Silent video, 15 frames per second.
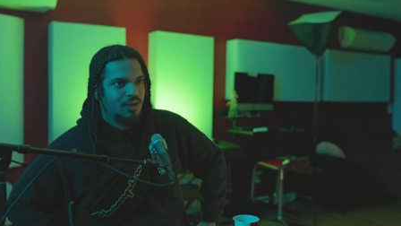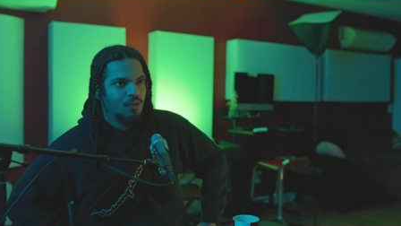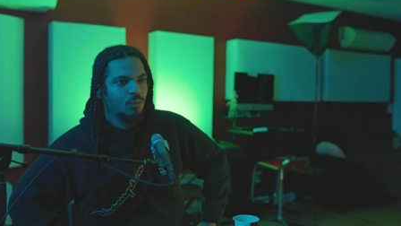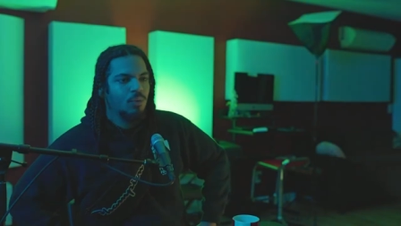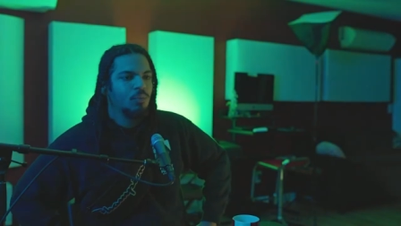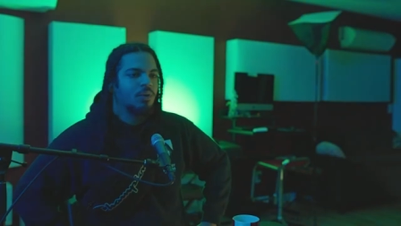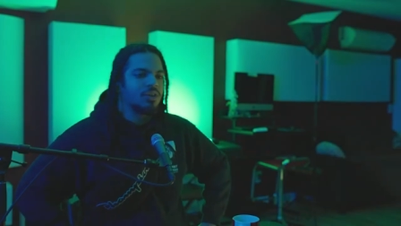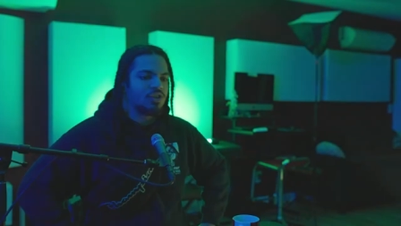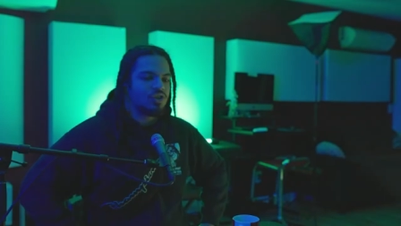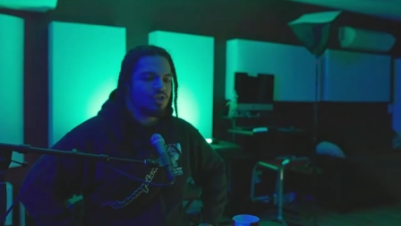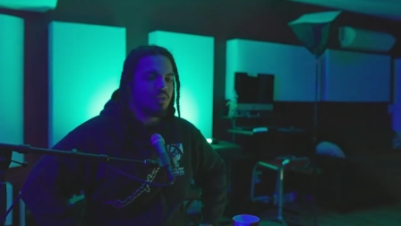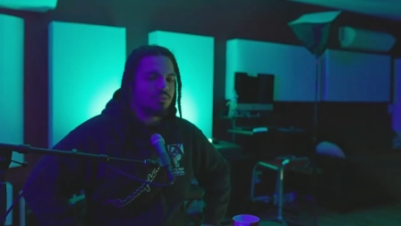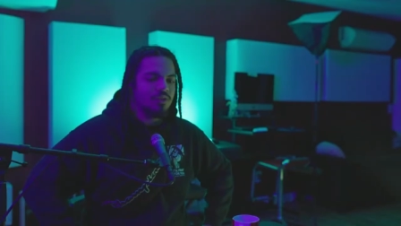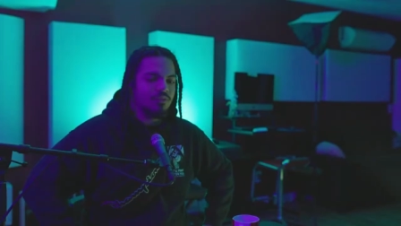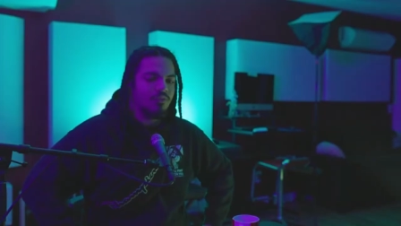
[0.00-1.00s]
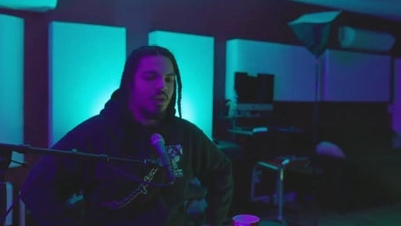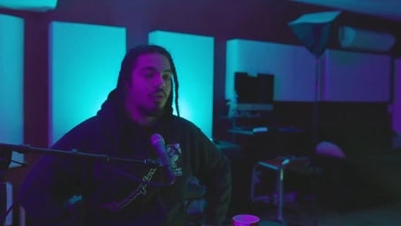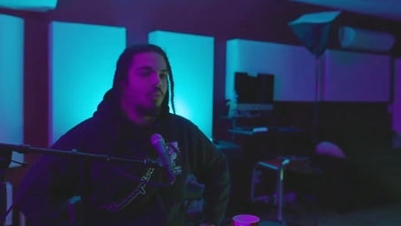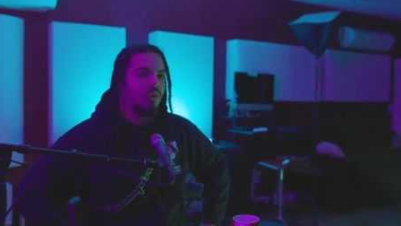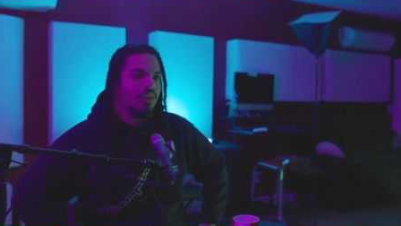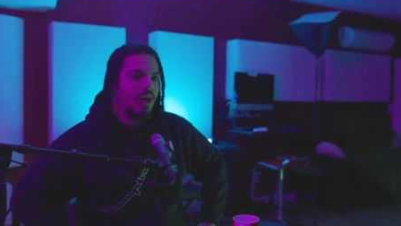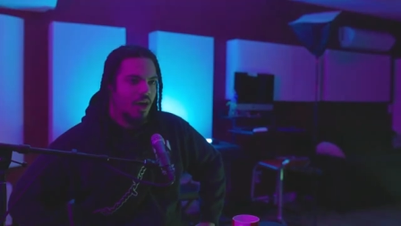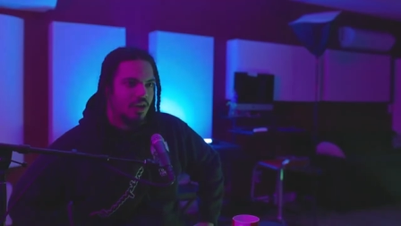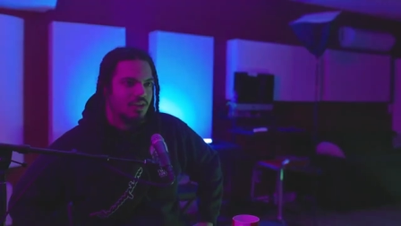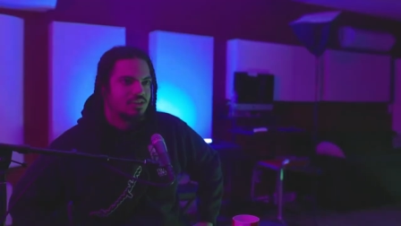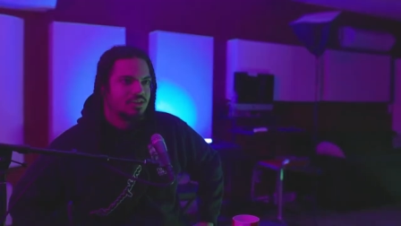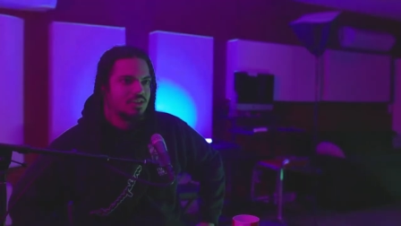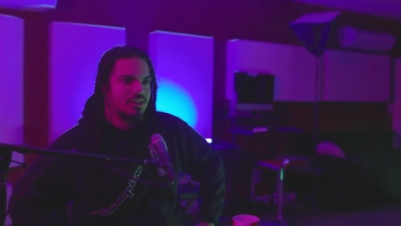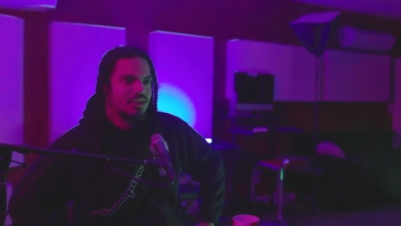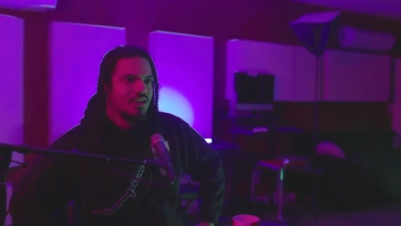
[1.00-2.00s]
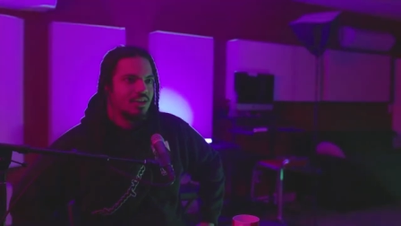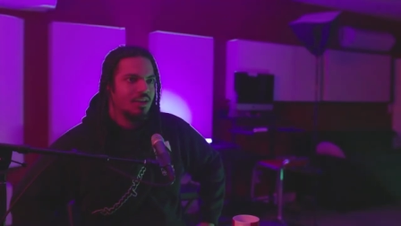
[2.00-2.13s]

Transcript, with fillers: We want the strip to fuck with us. Yeah